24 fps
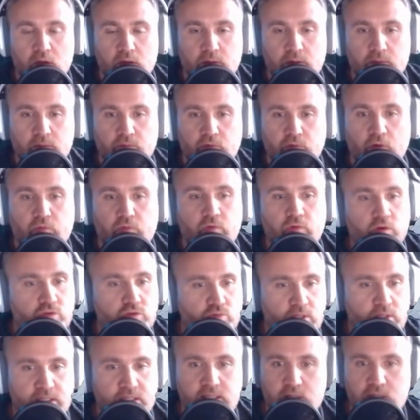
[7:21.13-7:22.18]
for
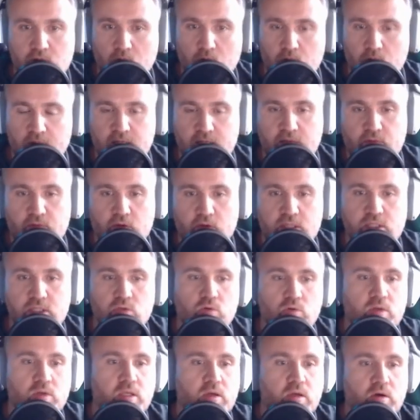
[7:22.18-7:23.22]
fortresses or whatever is
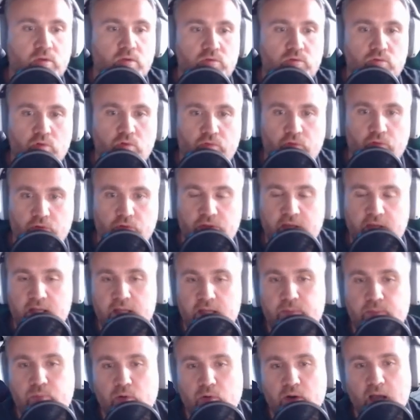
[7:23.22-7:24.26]
going on, you know, for
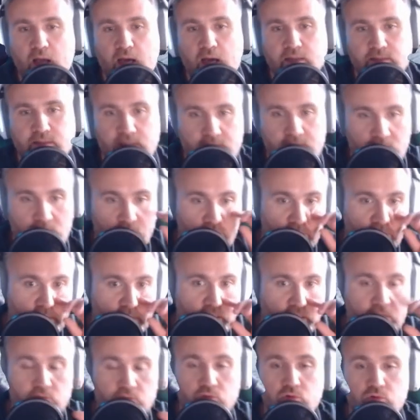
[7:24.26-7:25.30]
daily polars and stuff like
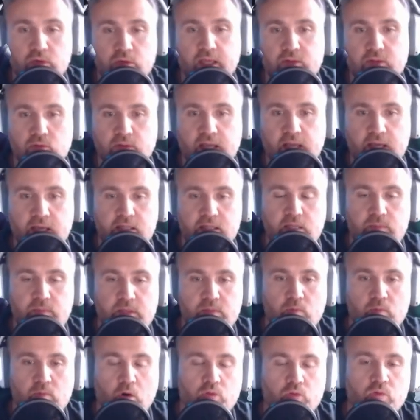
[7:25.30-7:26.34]
that. So you get a tiny
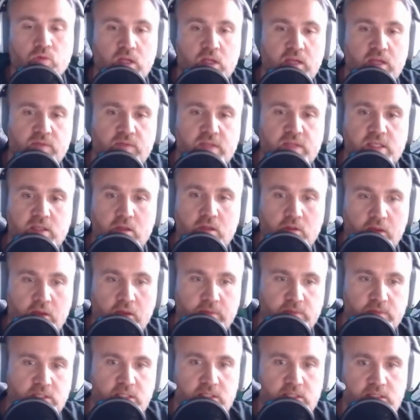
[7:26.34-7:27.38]
bit more. Don't leave it in an
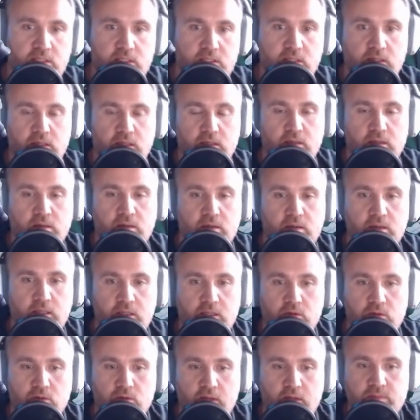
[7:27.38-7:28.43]

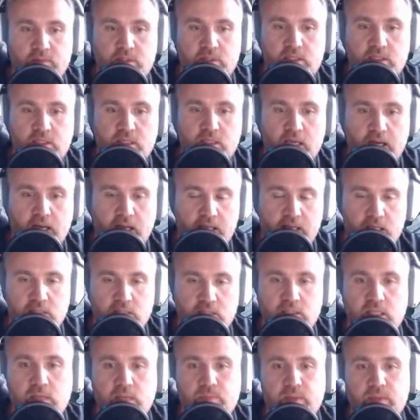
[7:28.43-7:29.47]
empty
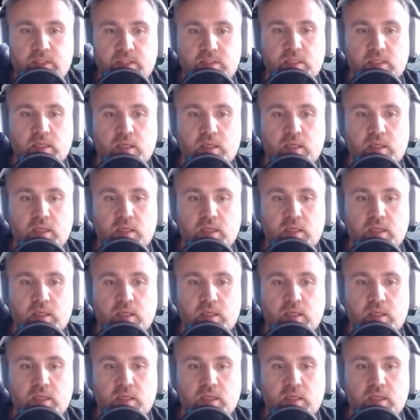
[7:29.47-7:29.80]
alliance. Keep it,